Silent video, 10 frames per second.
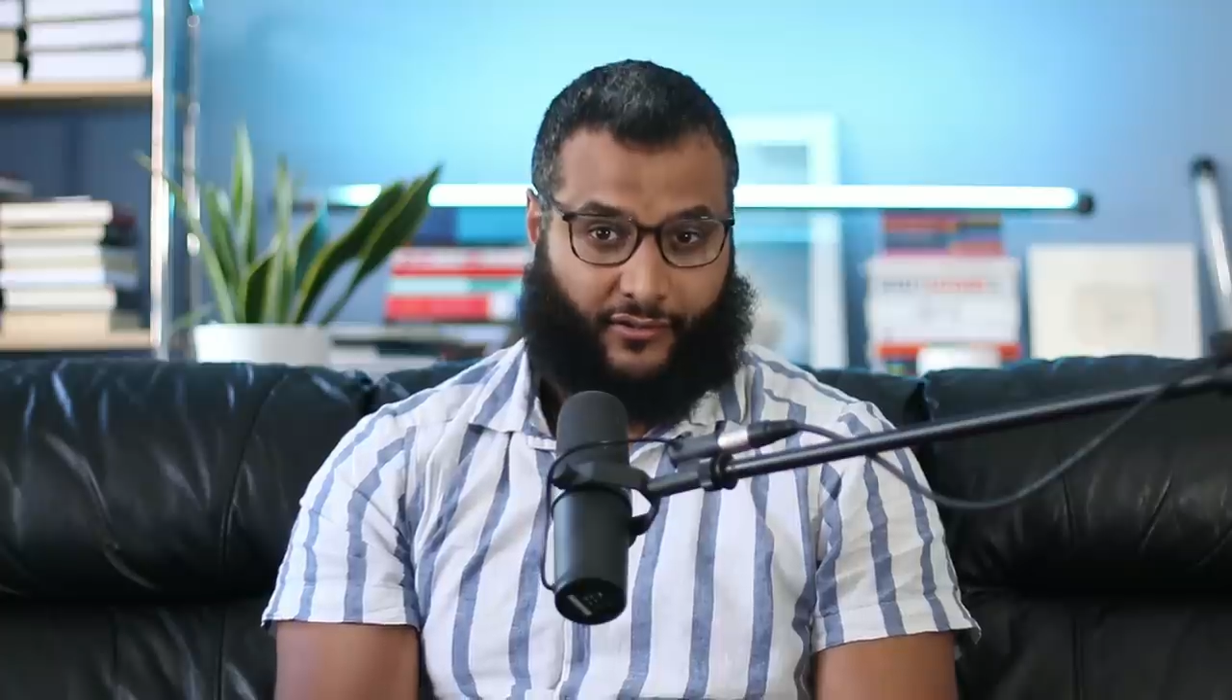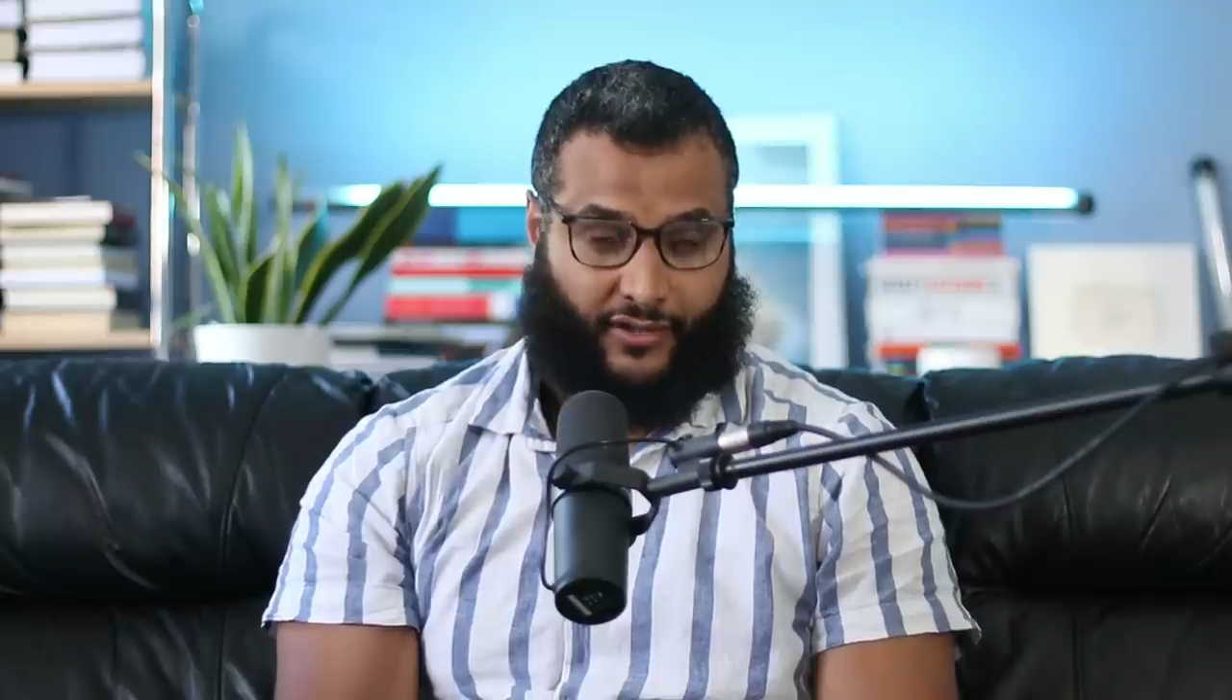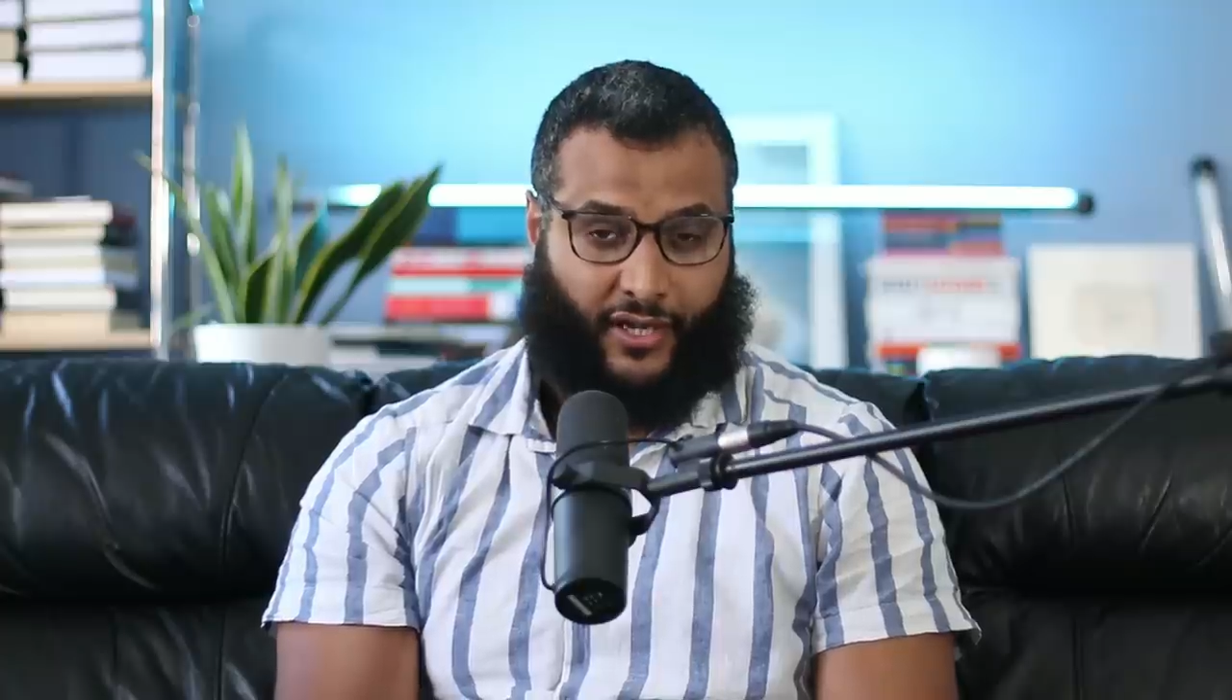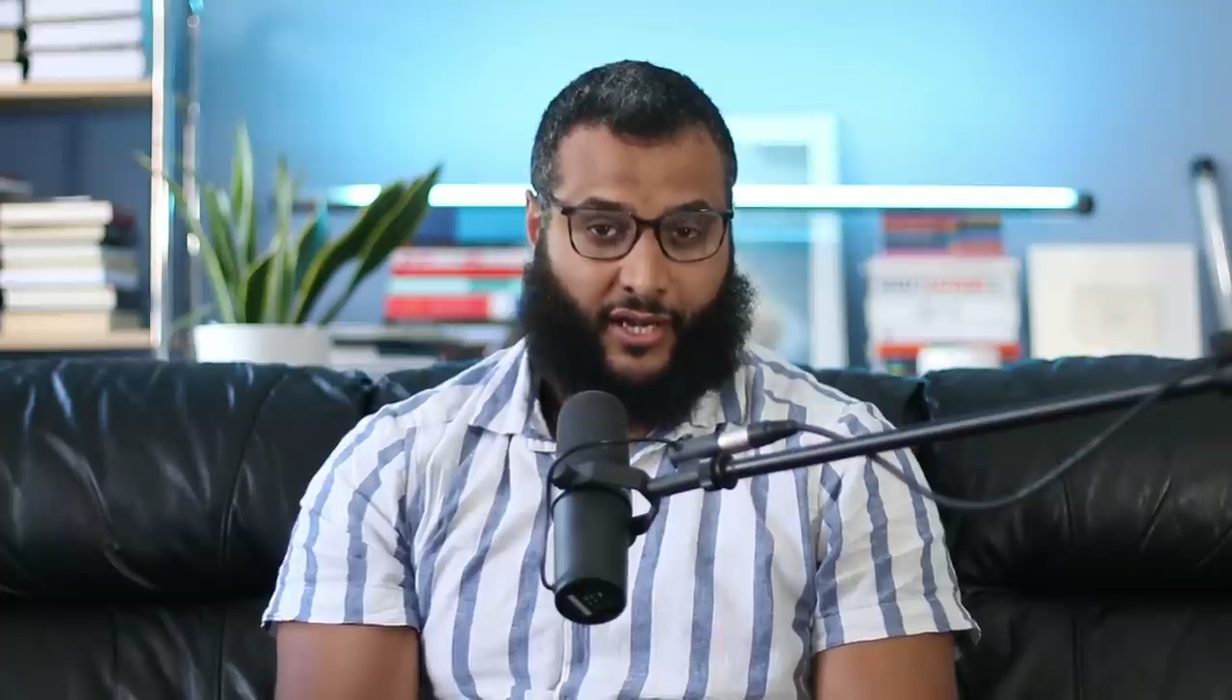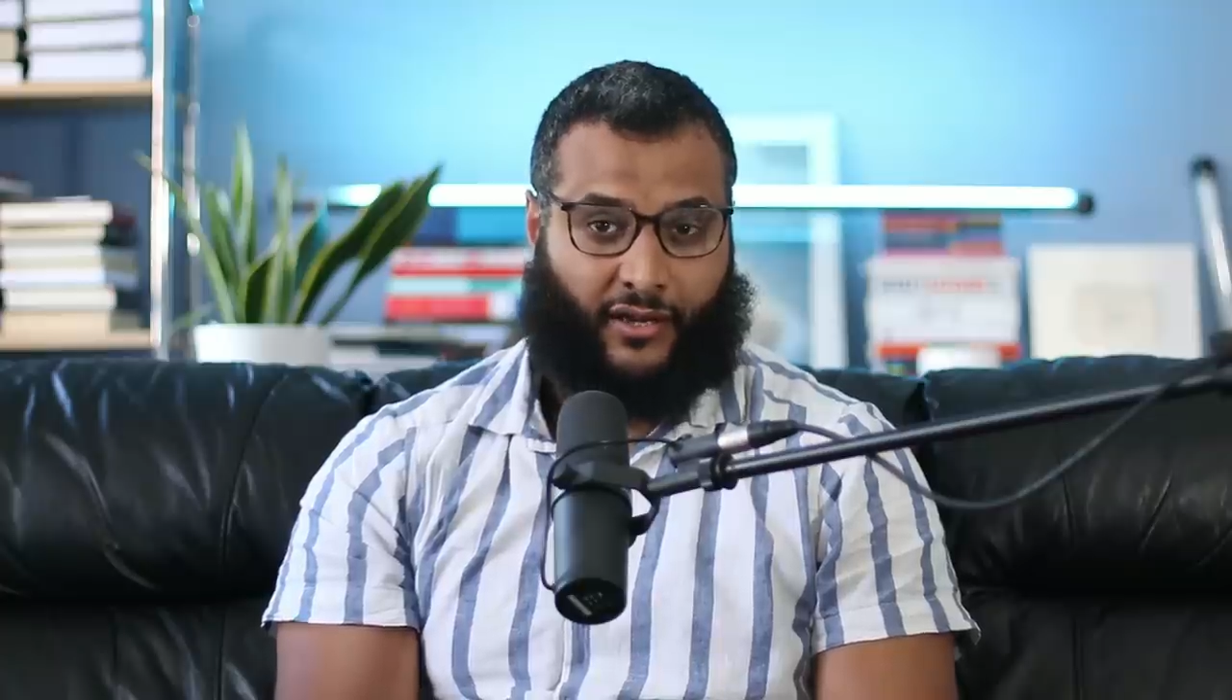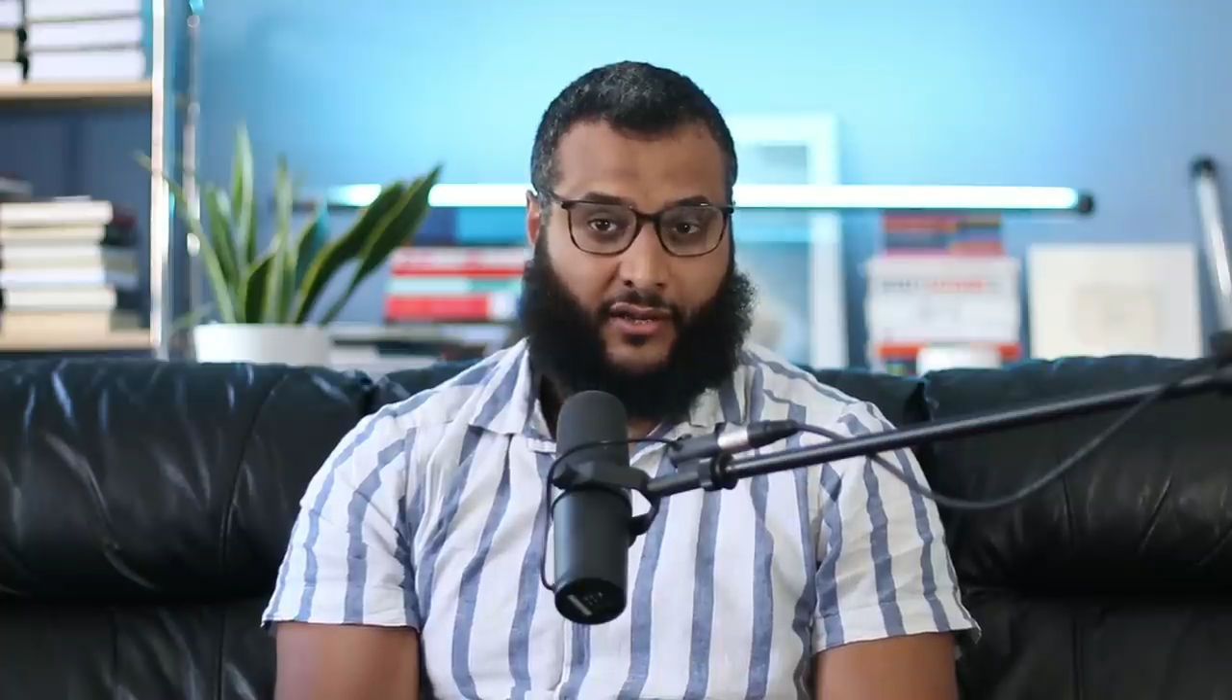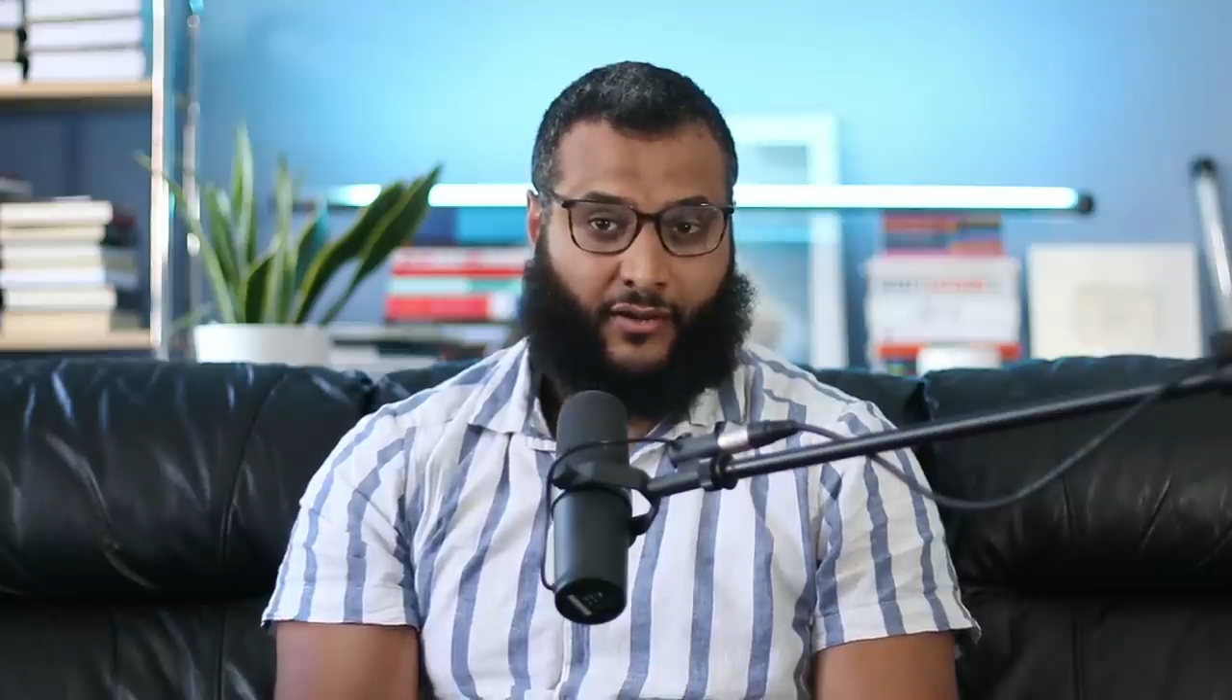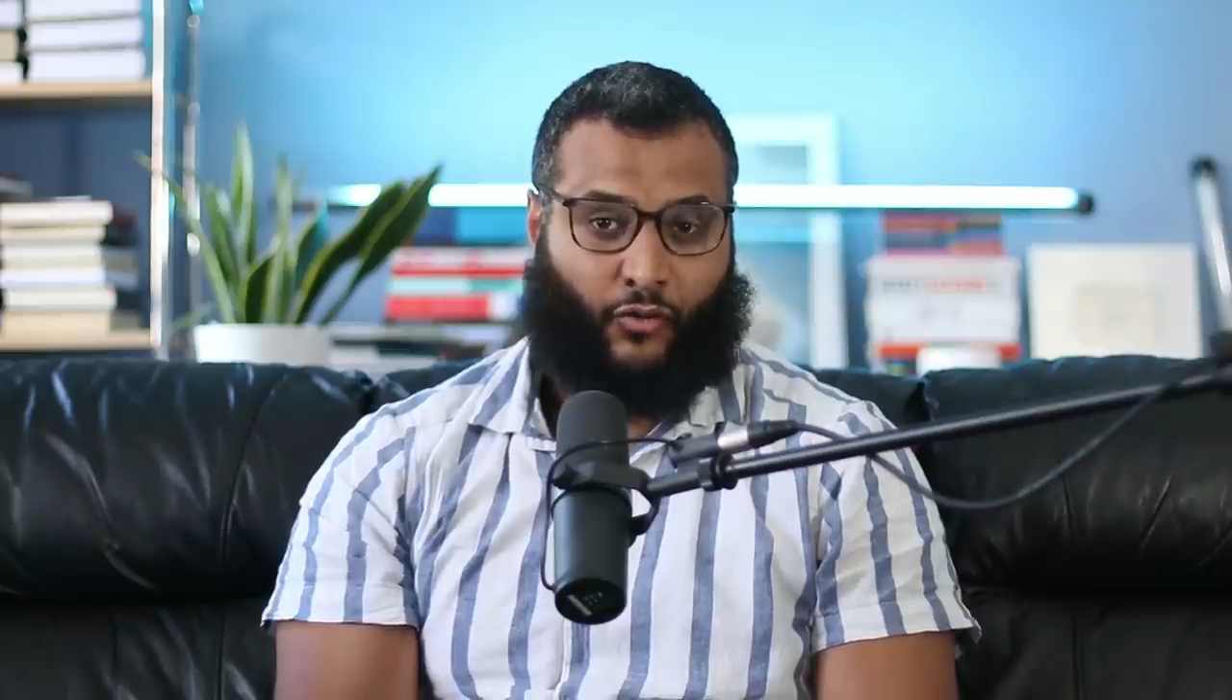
yeah,